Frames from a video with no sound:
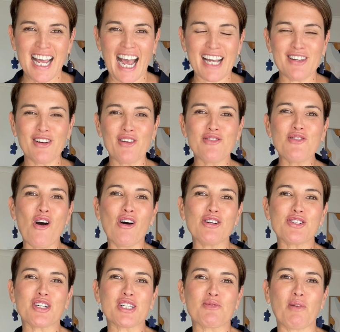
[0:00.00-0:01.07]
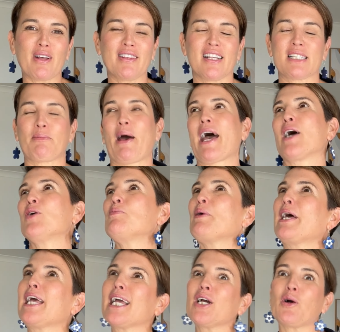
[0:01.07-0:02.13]
And you know, not just one that's pale
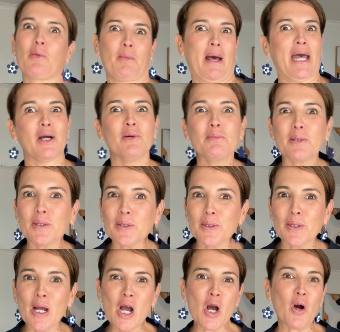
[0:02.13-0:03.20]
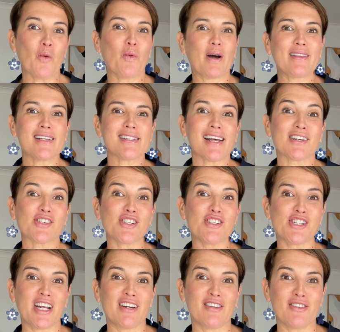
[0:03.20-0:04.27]
pink or pale blue, one that's actually
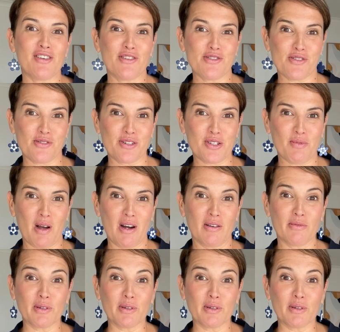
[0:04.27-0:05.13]
gender neutral as well.